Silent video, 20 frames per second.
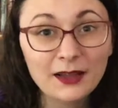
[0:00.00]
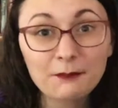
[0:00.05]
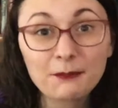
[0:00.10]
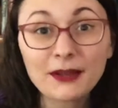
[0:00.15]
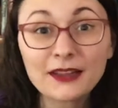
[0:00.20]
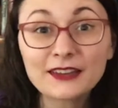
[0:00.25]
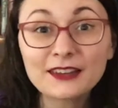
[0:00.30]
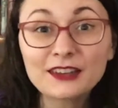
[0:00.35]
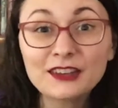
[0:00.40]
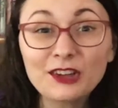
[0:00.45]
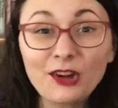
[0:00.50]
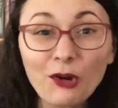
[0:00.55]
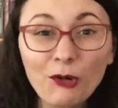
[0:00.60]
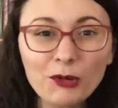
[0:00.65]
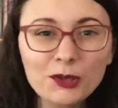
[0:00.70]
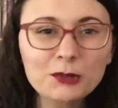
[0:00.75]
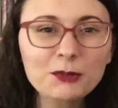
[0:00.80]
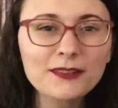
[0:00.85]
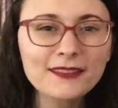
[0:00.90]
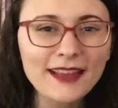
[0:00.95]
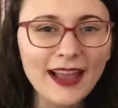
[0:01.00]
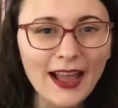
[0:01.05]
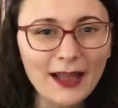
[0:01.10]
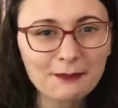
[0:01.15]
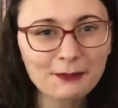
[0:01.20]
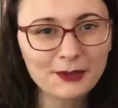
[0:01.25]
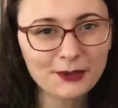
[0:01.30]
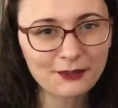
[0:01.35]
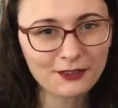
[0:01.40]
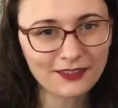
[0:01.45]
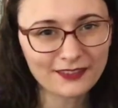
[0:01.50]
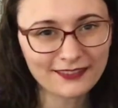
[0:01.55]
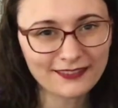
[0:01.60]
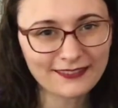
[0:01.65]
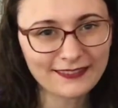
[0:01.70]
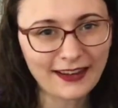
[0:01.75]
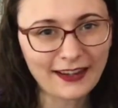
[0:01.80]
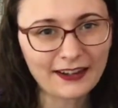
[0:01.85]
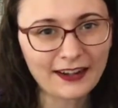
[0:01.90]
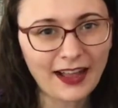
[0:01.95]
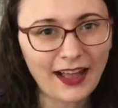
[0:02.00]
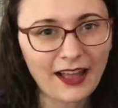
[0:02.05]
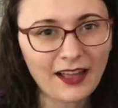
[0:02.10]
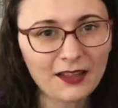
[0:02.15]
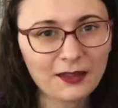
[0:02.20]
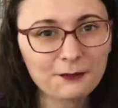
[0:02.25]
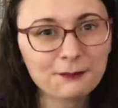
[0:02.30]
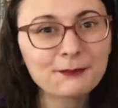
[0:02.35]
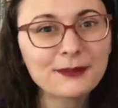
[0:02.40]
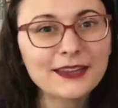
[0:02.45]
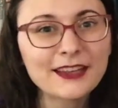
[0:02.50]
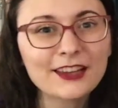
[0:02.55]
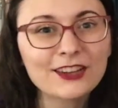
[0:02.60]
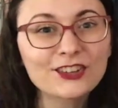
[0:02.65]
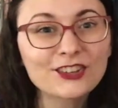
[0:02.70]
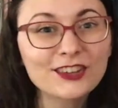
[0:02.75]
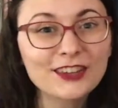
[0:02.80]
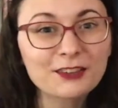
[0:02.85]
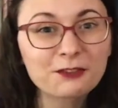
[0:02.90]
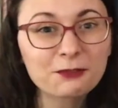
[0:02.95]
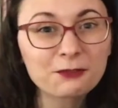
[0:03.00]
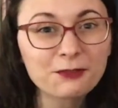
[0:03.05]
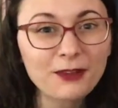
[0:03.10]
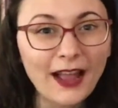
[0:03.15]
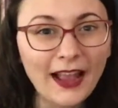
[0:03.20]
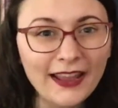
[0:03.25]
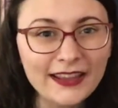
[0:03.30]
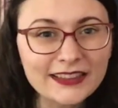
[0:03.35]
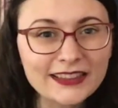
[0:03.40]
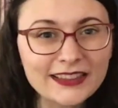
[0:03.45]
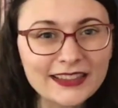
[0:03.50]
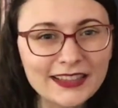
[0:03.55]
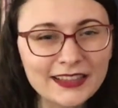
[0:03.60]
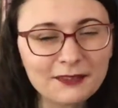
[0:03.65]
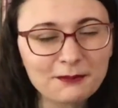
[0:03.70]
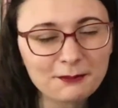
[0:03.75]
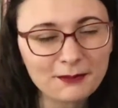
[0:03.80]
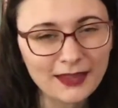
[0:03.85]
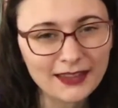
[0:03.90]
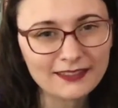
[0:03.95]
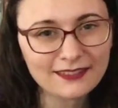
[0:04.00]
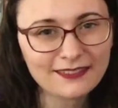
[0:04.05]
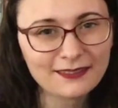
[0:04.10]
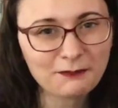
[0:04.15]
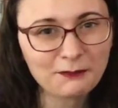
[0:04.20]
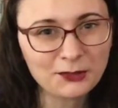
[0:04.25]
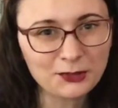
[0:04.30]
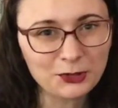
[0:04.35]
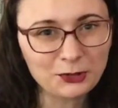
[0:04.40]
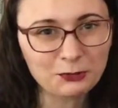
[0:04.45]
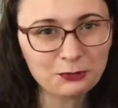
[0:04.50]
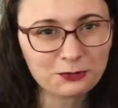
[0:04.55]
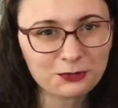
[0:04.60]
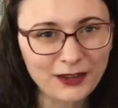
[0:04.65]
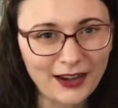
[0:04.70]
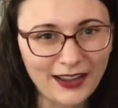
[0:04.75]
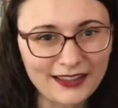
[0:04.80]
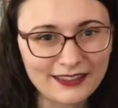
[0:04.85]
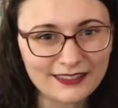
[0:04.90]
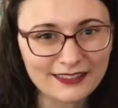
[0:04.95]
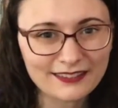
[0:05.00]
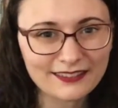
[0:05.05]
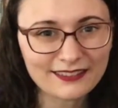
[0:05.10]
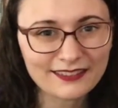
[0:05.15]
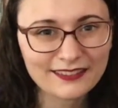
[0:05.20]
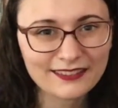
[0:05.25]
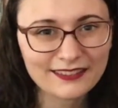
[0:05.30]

But no one was happier than Sarah because she had finally made some new friends